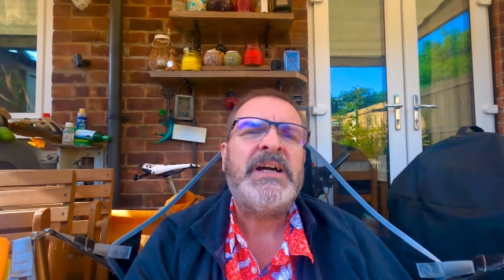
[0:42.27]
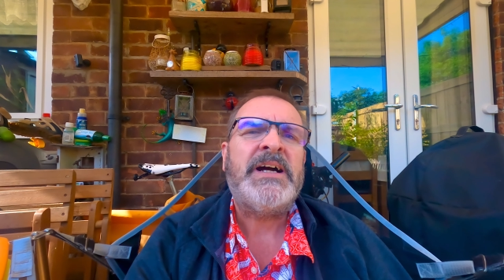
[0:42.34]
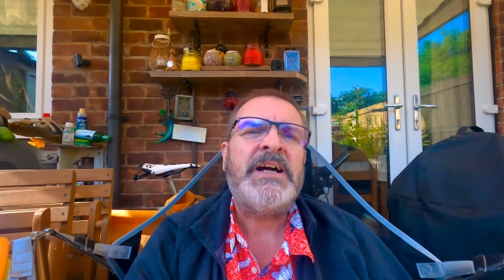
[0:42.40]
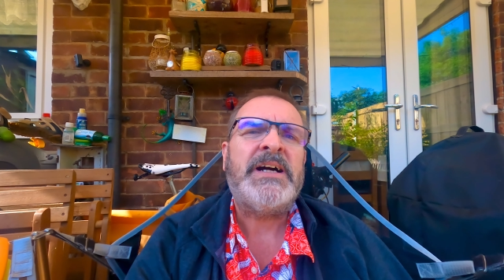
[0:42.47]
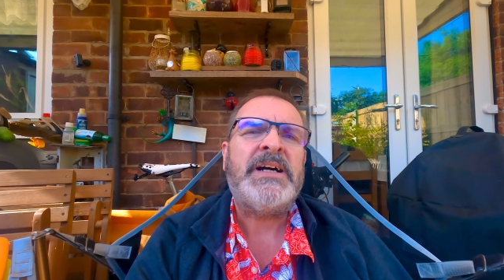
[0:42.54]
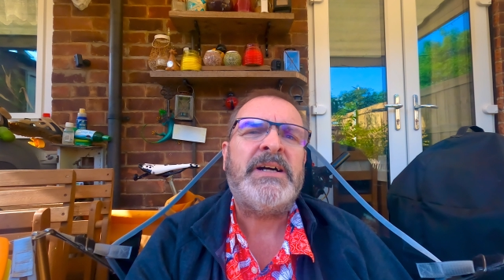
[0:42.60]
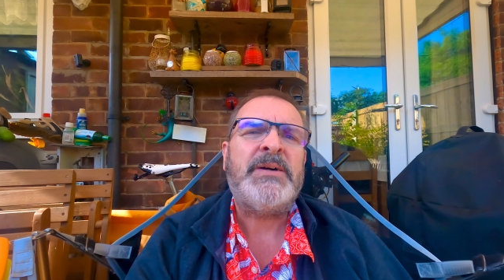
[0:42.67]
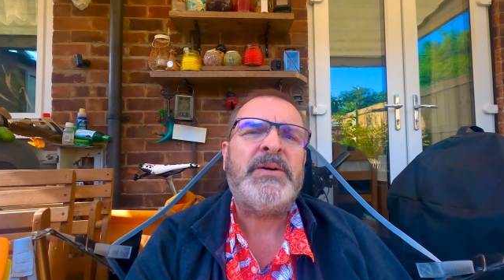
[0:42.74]

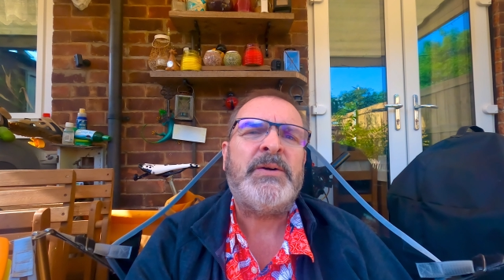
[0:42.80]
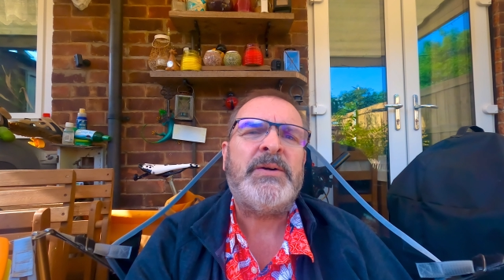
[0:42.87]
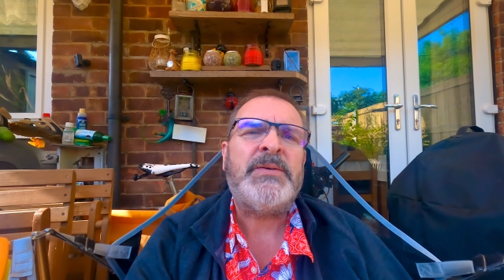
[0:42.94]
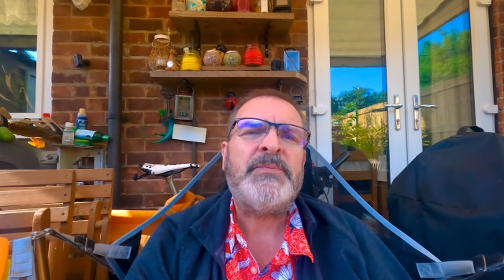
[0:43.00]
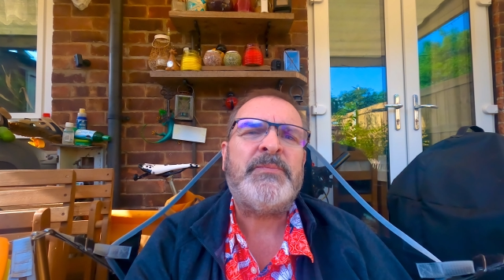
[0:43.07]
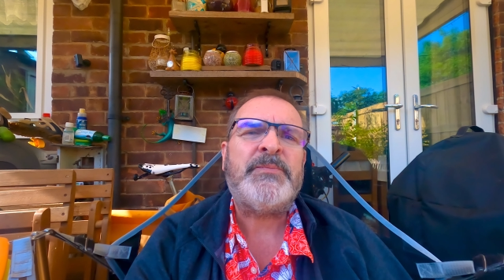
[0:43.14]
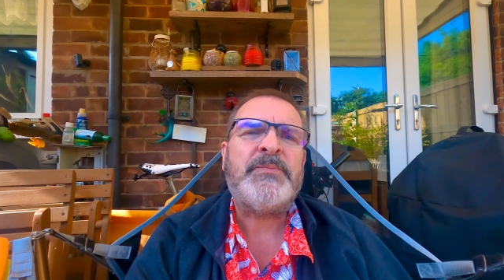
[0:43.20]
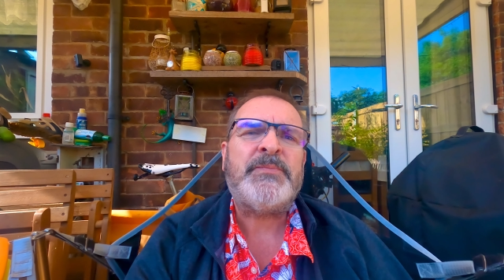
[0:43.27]
And
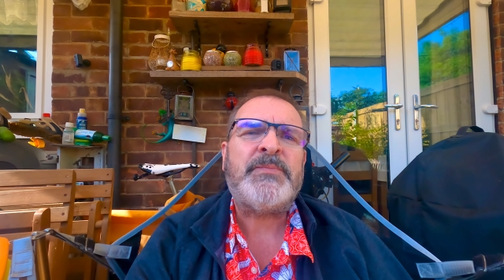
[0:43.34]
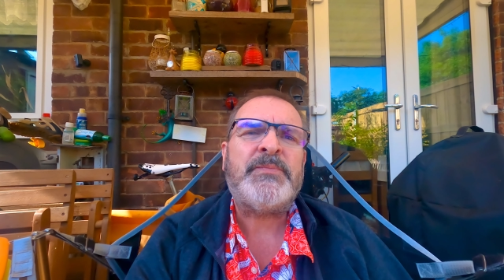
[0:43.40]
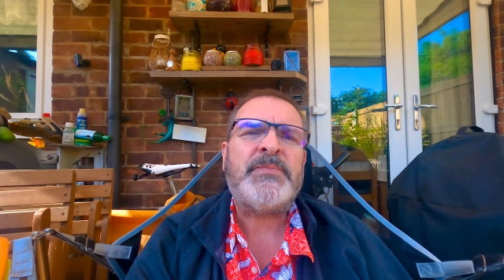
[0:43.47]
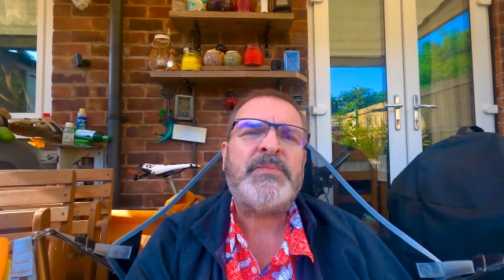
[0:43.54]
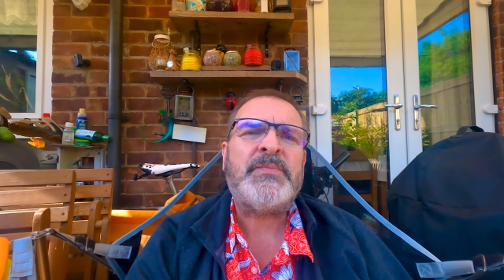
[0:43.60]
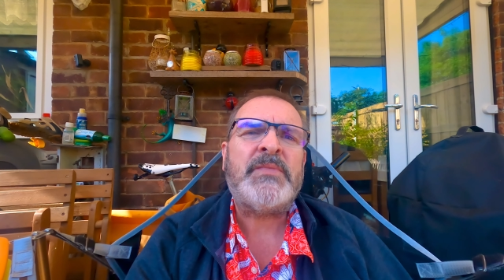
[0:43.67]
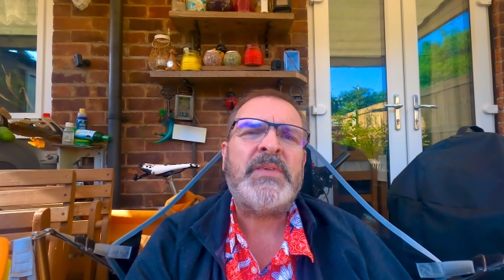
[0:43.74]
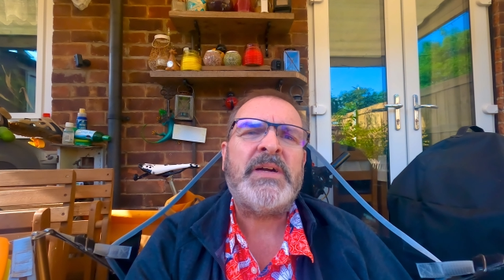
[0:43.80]

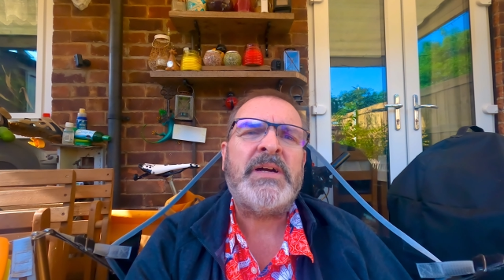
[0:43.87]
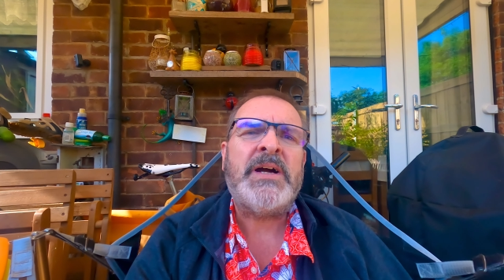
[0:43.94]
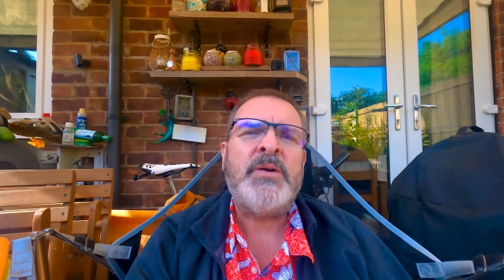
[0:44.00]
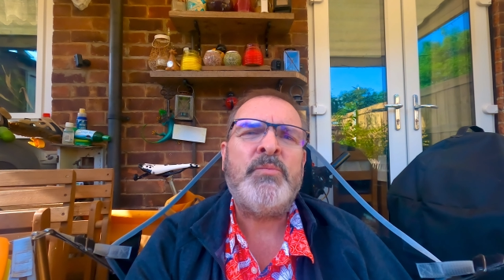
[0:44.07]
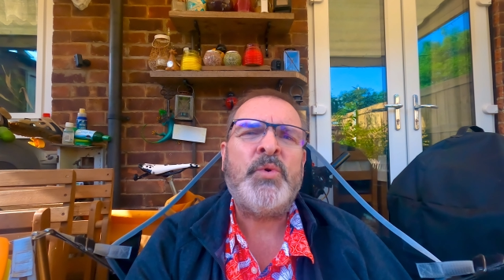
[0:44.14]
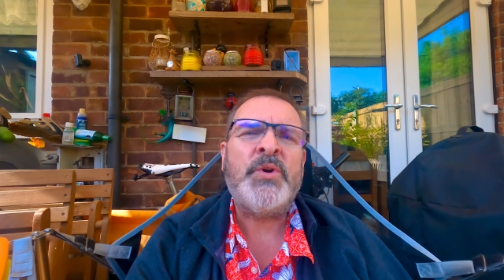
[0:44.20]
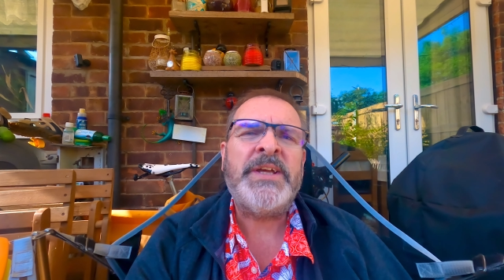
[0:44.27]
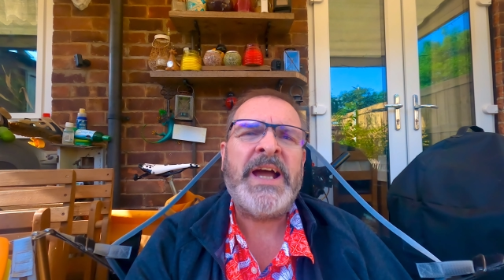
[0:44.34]

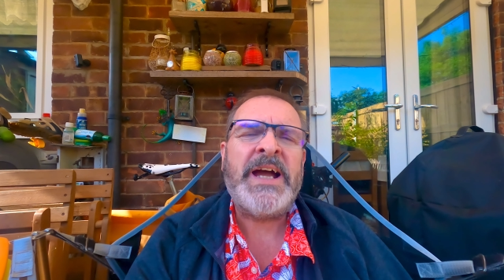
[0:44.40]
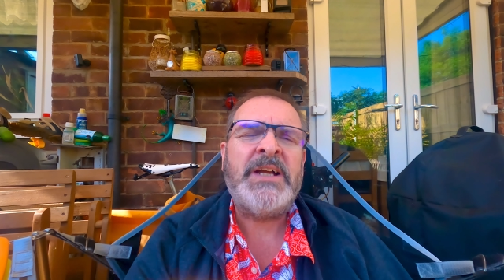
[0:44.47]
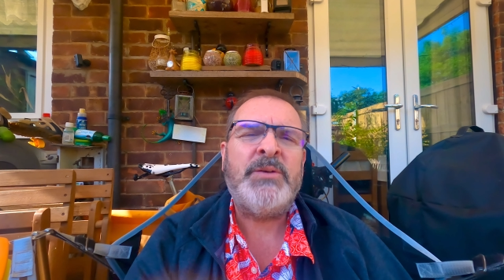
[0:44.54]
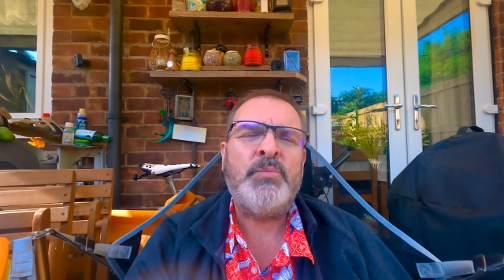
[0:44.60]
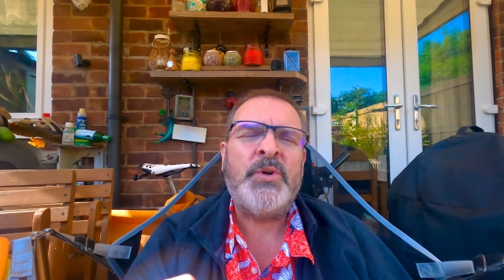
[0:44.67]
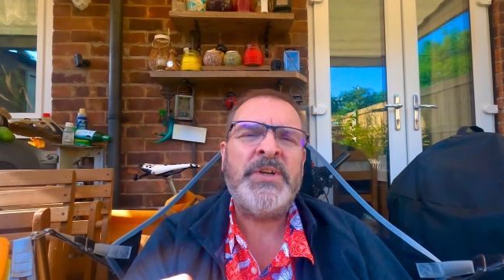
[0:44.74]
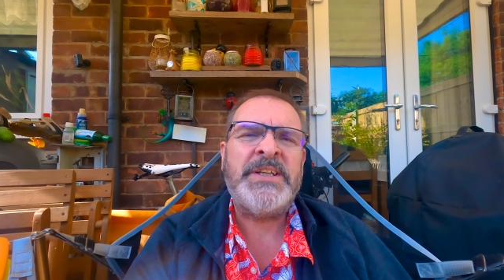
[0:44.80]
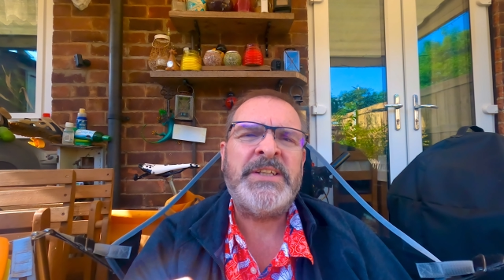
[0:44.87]
what
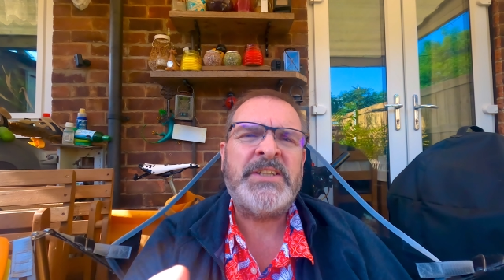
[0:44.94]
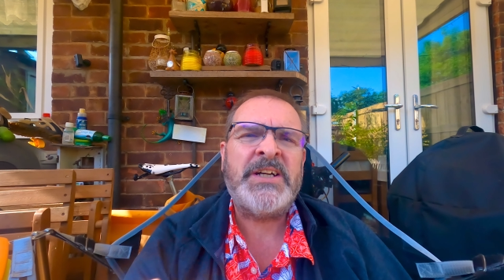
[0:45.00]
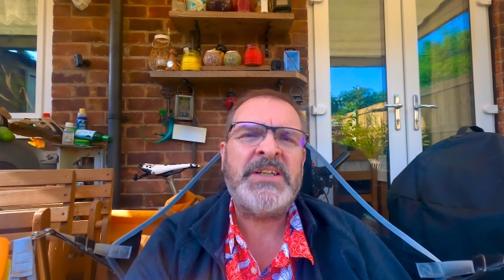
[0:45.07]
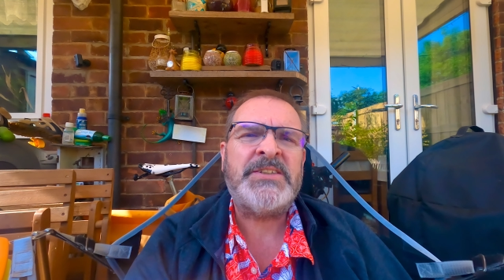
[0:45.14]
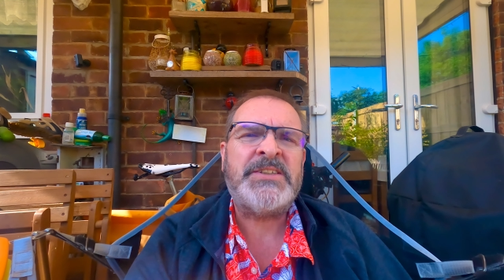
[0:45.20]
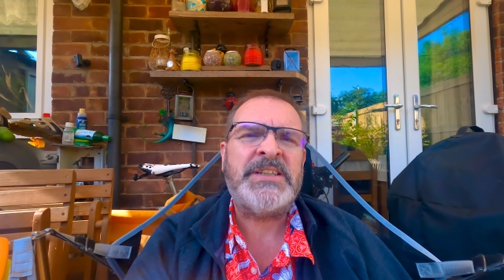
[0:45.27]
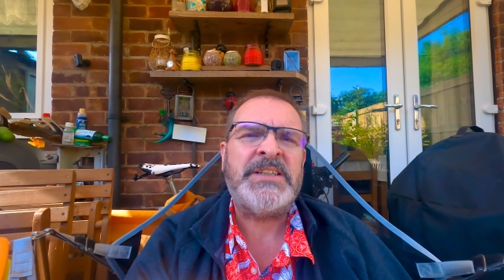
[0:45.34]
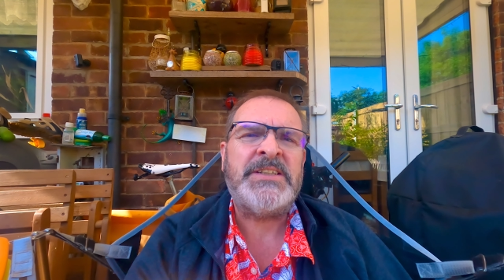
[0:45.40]
it
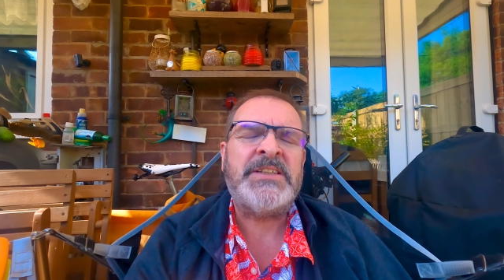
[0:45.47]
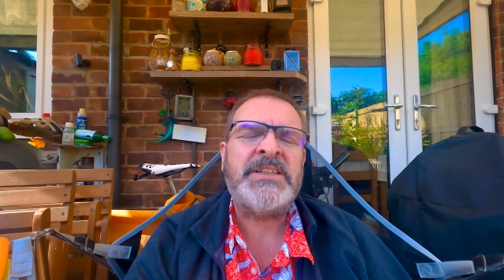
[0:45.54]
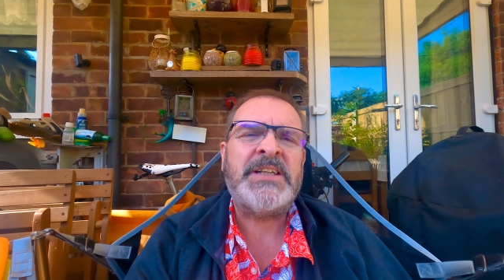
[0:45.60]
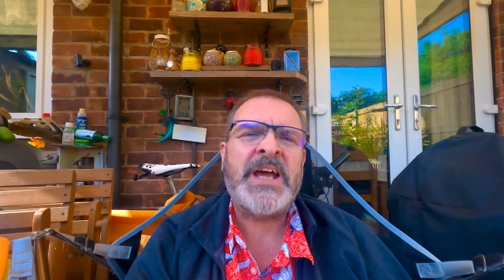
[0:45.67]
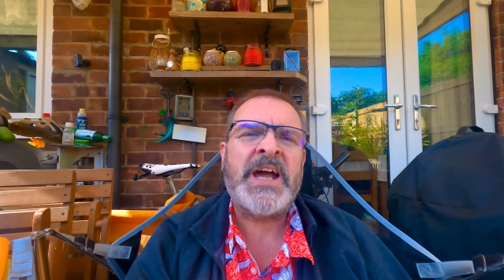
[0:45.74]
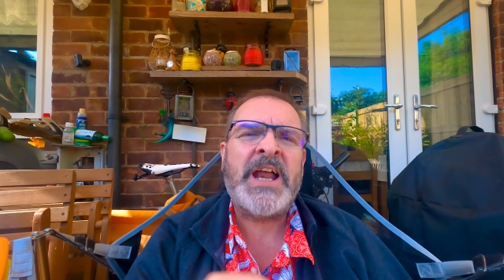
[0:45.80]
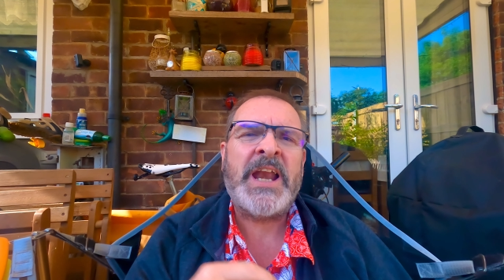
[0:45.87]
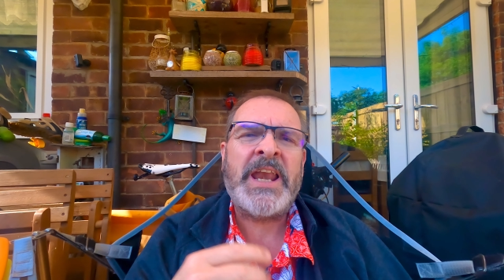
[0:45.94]
does is
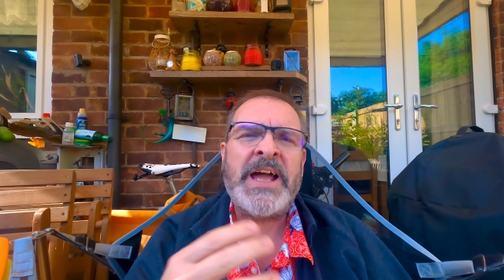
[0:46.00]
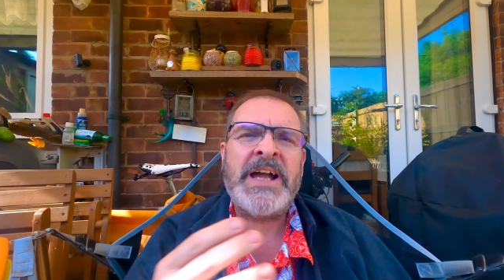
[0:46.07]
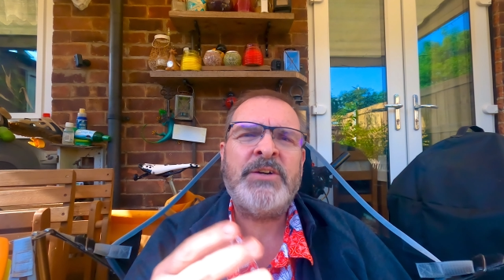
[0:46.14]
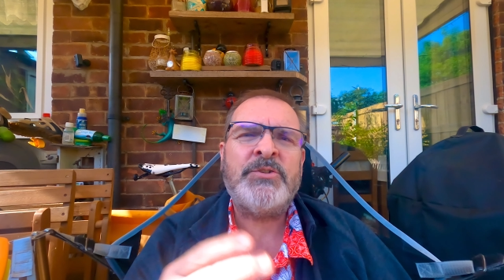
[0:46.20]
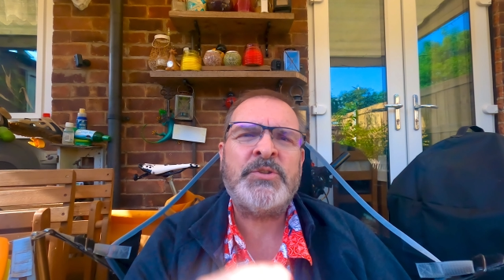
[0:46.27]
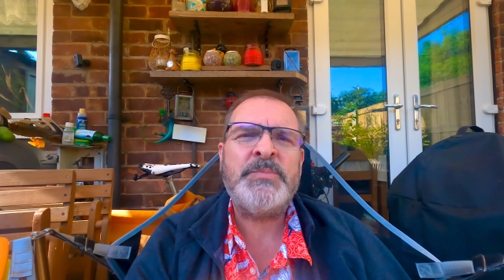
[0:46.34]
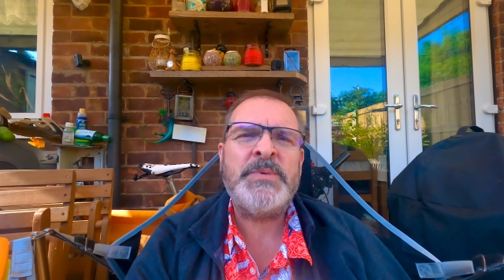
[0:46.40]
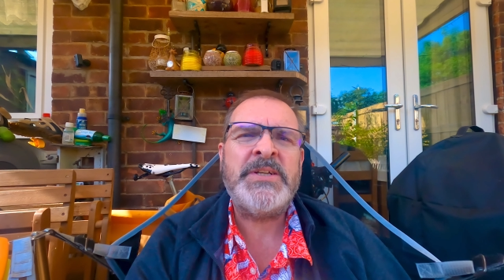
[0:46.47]
it
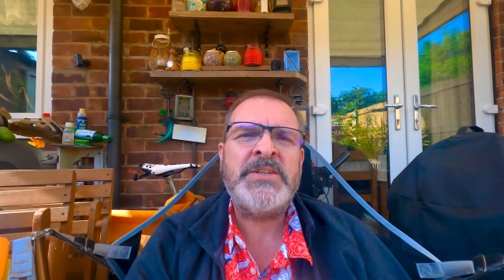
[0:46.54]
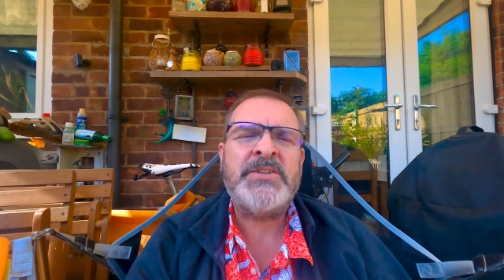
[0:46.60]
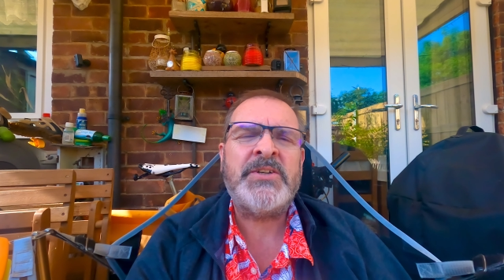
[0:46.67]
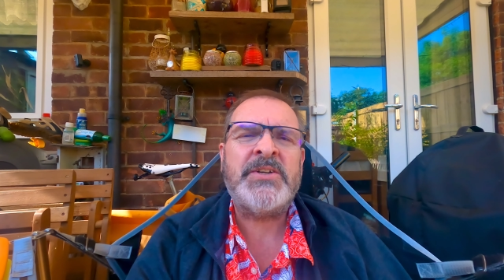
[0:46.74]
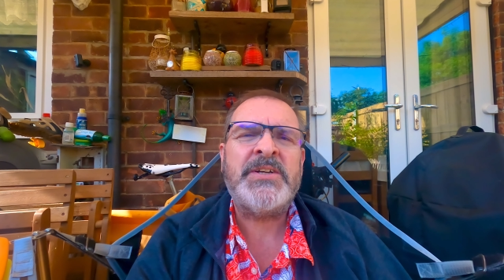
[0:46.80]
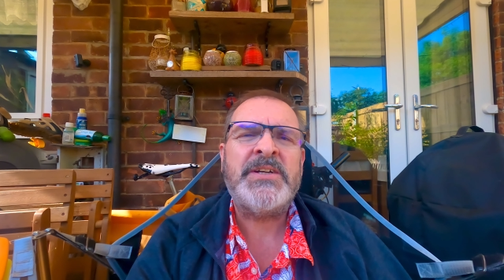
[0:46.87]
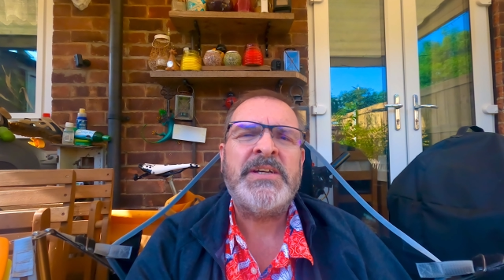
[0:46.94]
allows me to